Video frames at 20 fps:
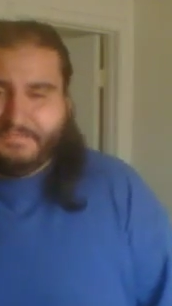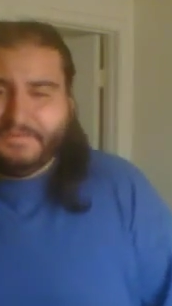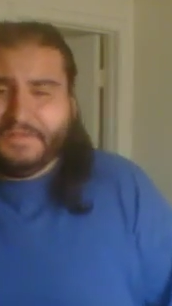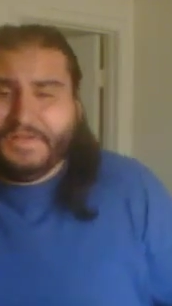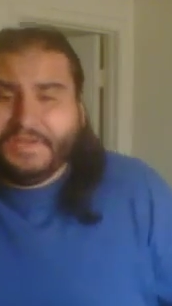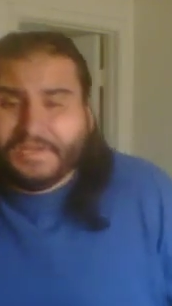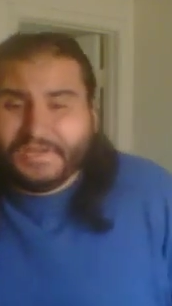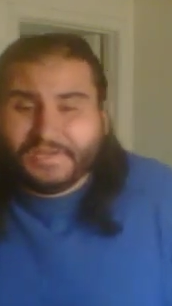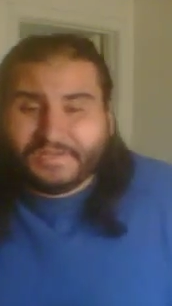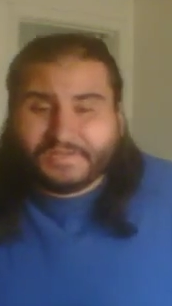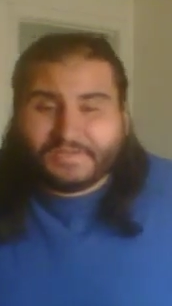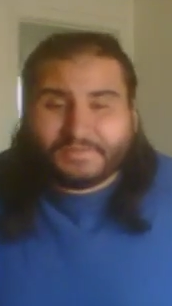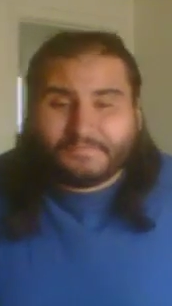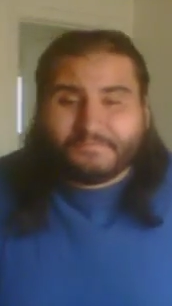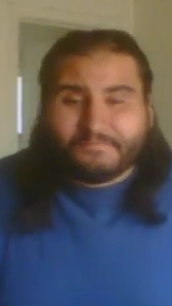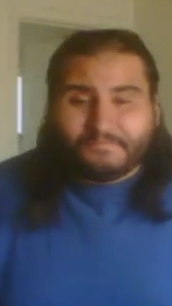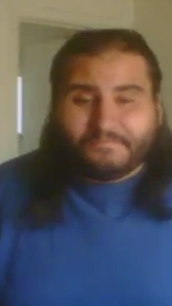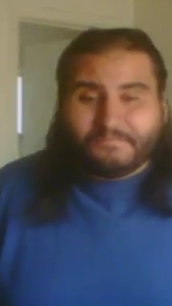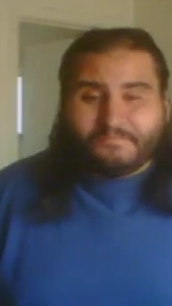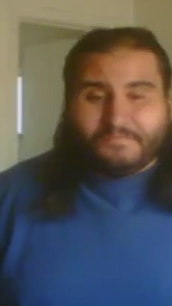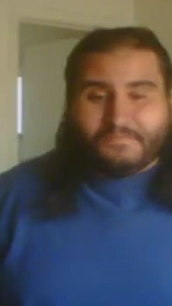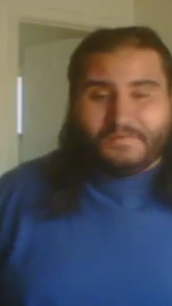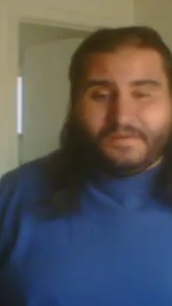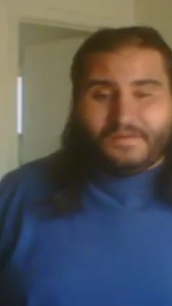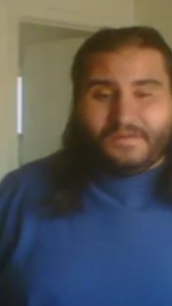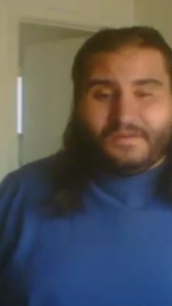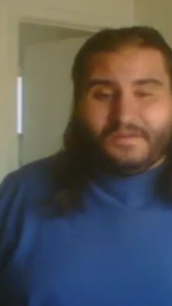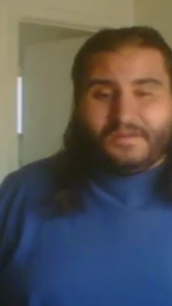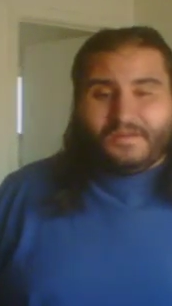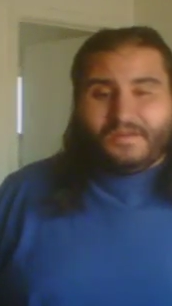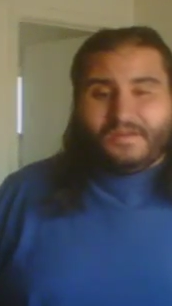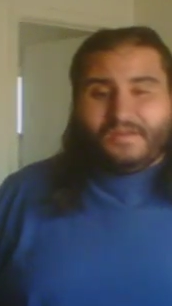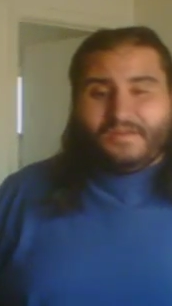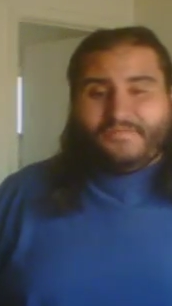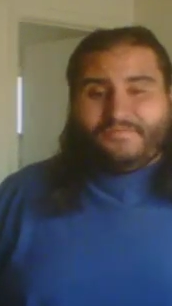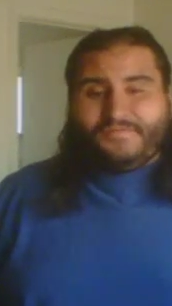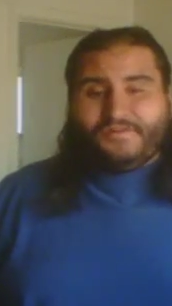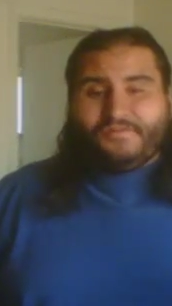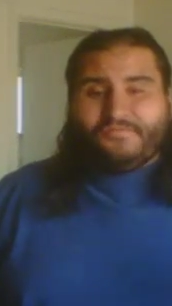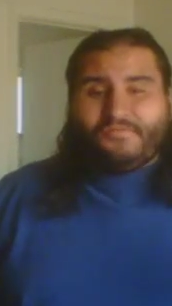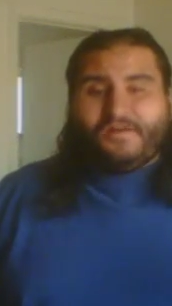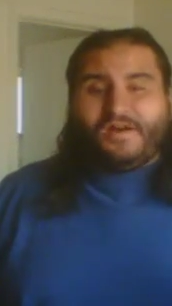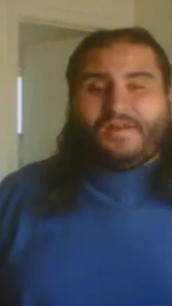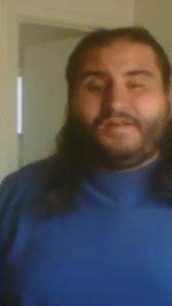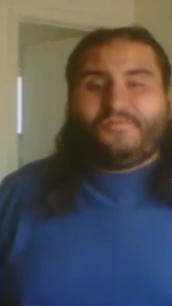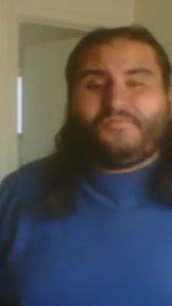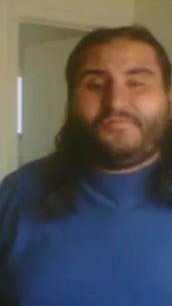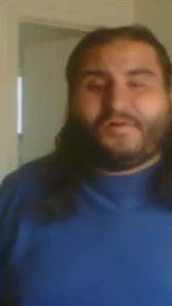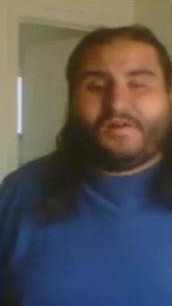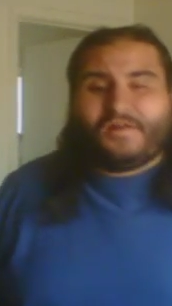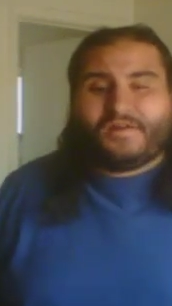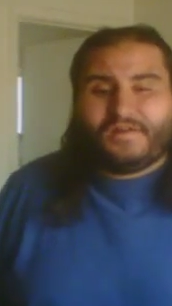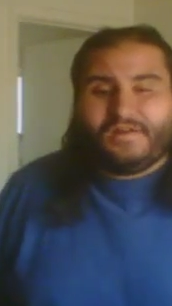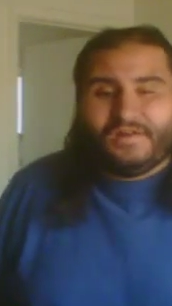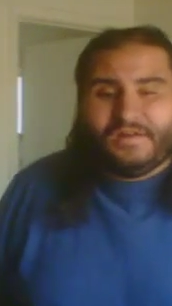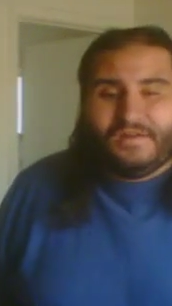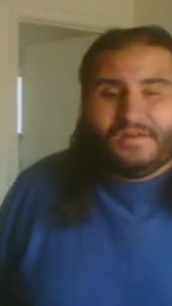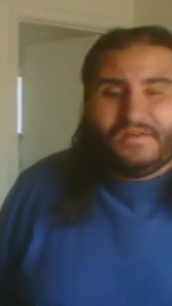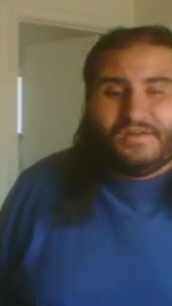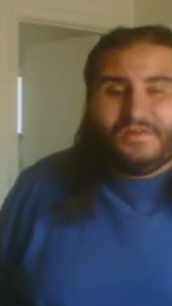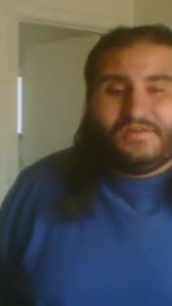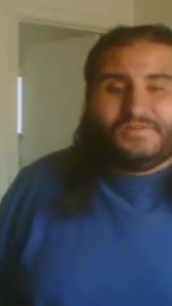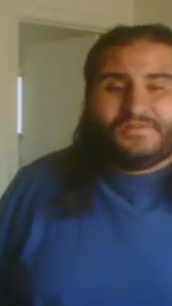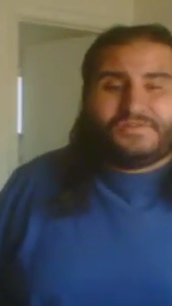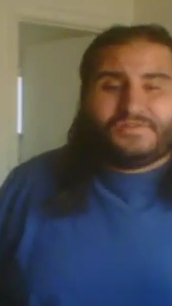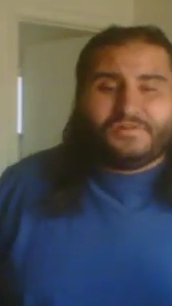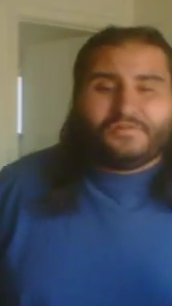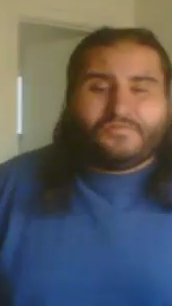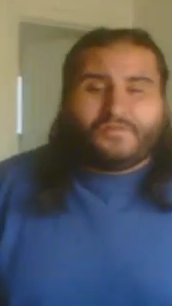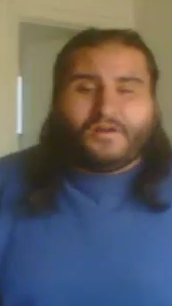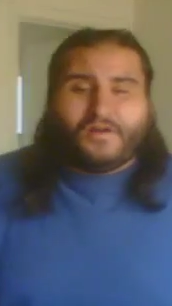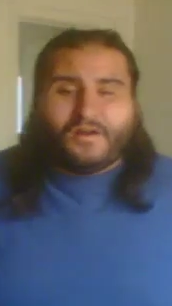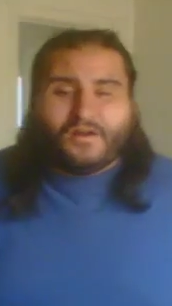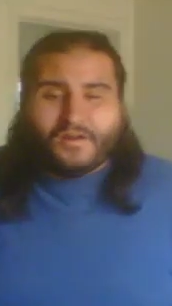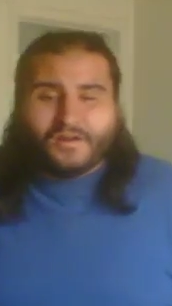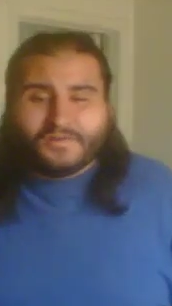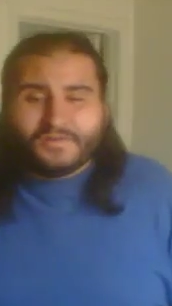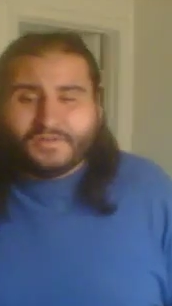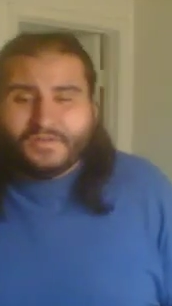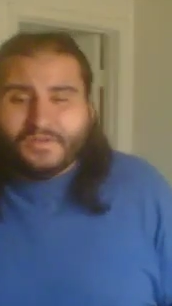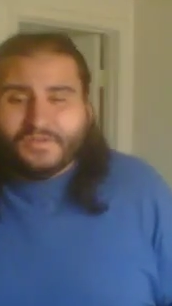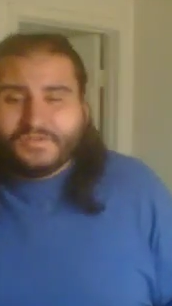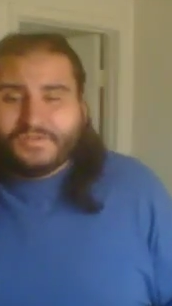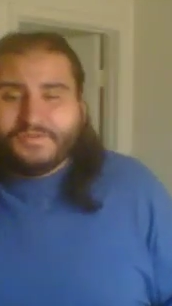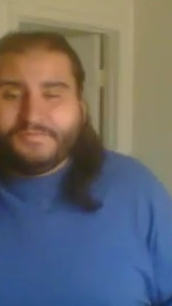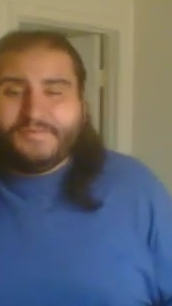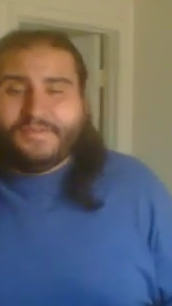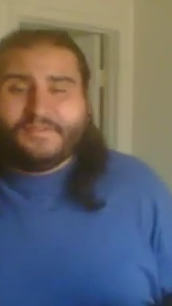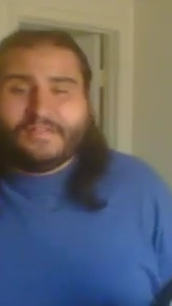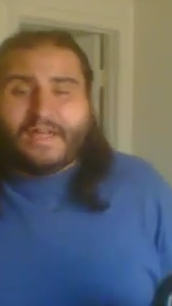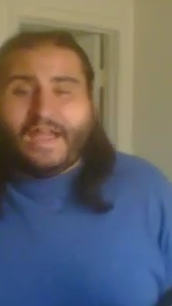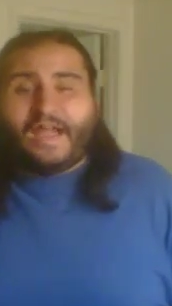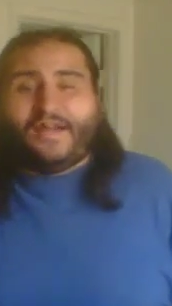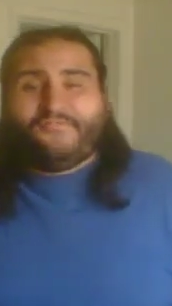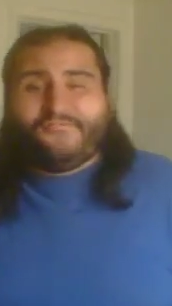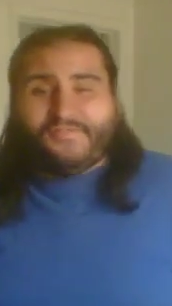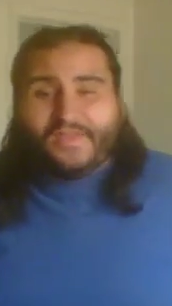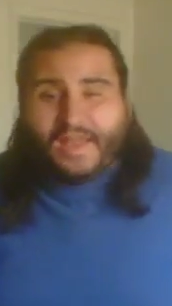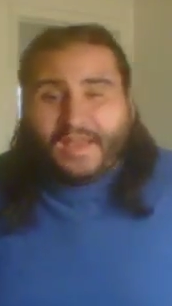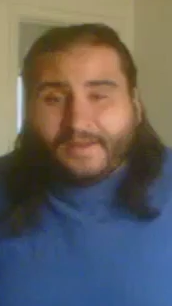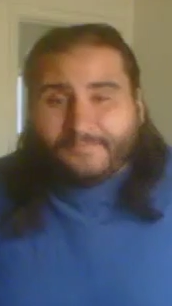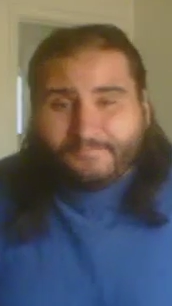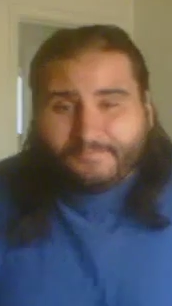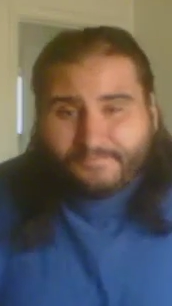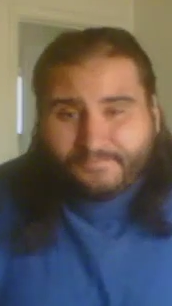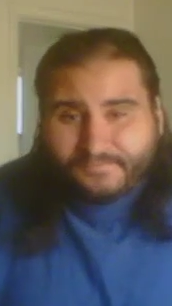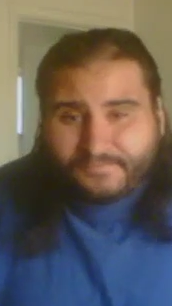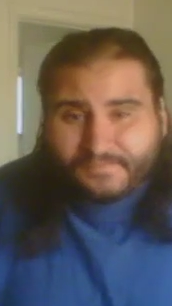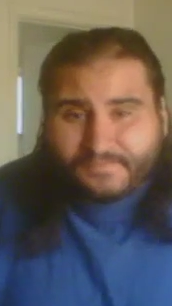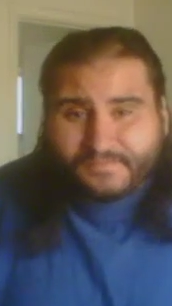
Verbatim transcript: please, if you want to work so hard to be laughed at,